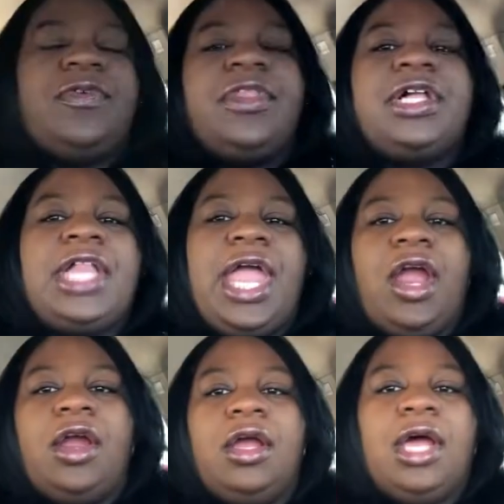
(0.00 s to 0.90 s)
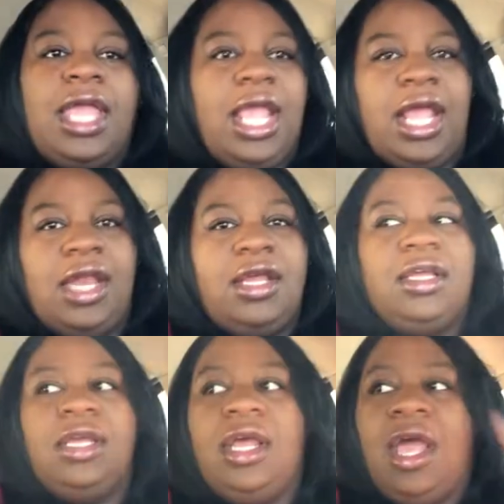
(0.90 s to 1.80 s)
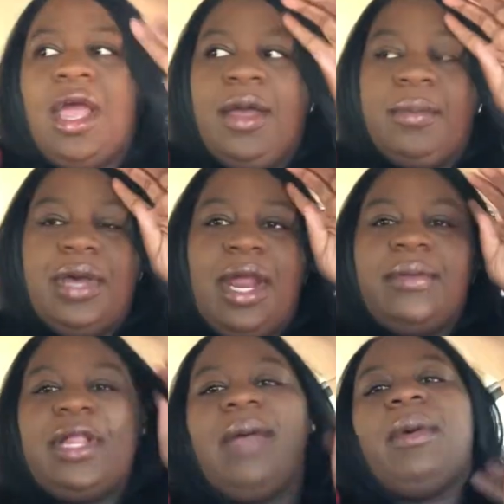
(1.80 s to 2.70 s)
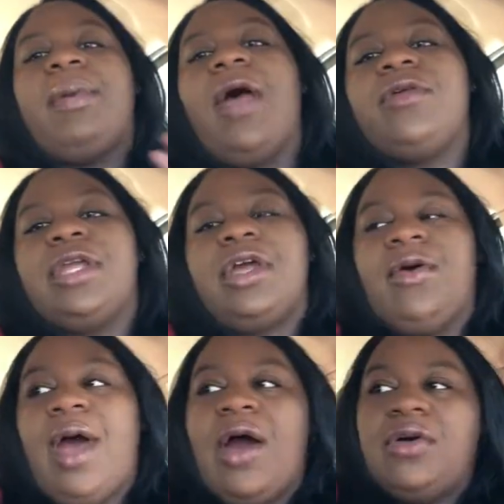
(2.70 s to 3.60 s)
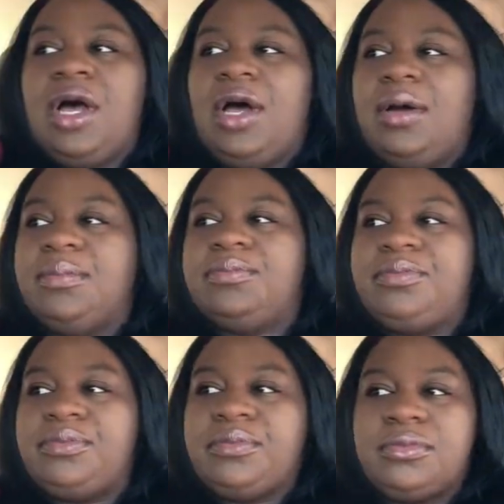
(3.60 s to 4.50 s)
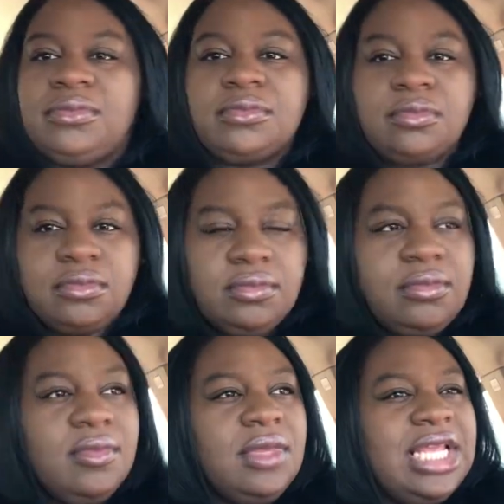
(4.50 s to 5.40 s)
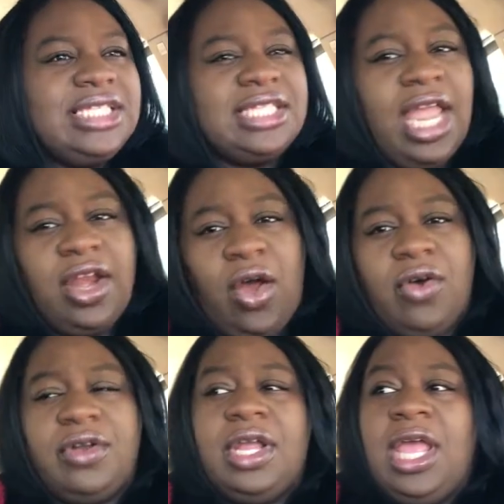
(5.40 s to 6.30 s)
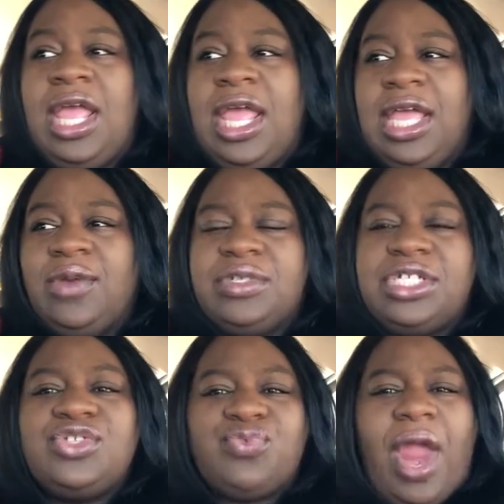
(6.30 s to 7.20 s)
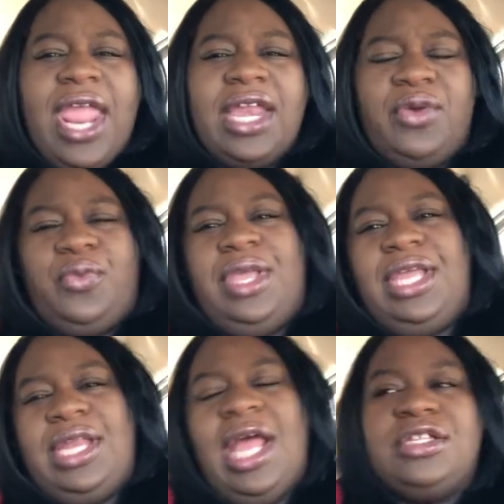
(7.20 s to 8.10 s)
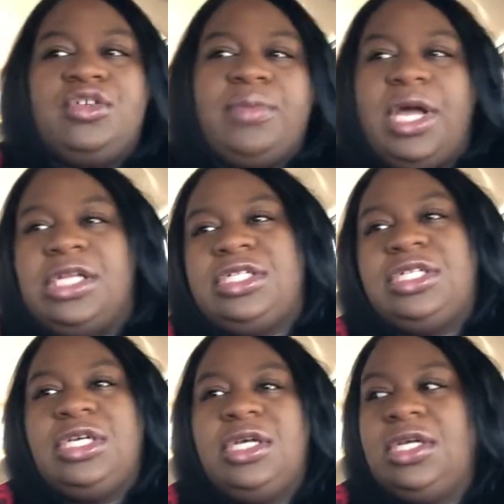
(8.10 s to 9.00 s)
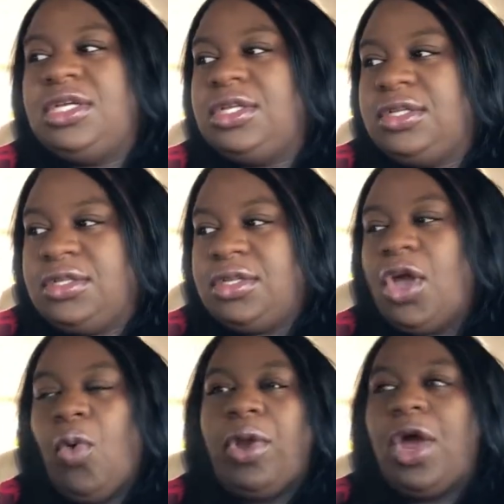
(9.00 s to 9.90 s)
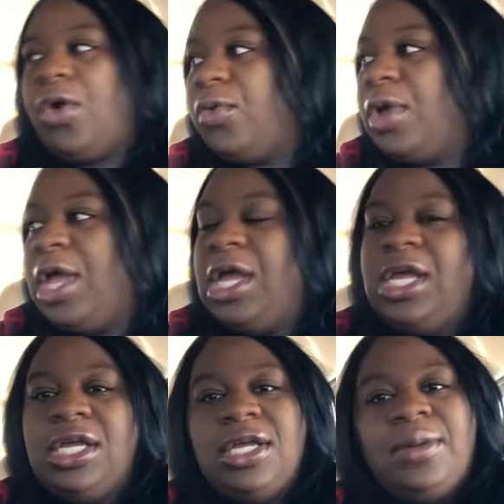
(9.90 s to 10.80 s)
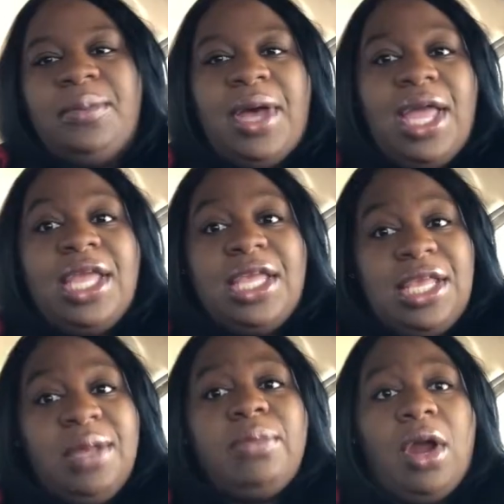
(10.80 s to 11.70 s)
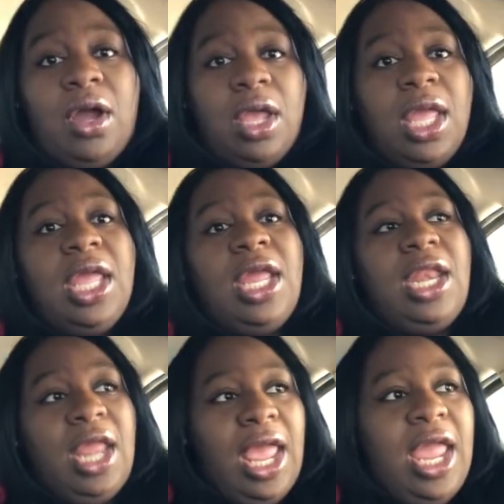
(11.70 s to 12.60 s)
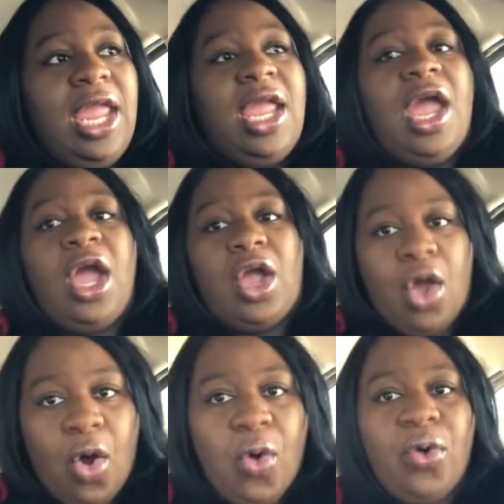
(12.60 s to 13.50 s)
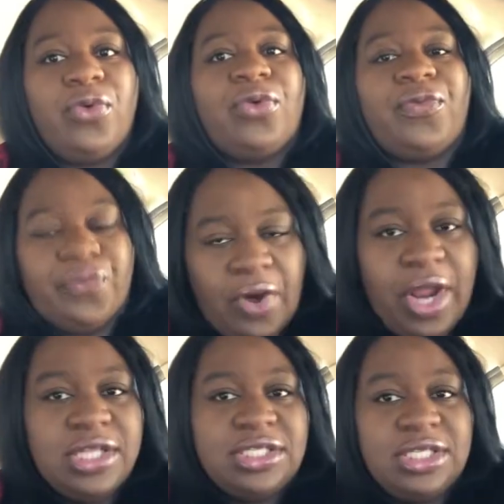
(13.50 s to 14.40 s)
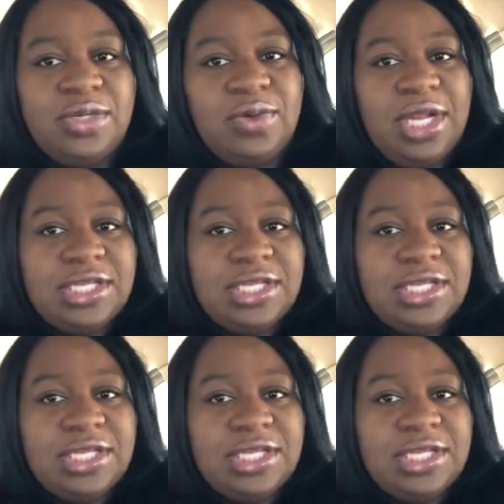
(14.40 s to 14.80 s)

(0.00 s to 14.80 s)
for the glare again, but I'm glad my power didn't go out. Um, it stayed on. It was just rain and wind, not too much going on, but he brought in a cold front. When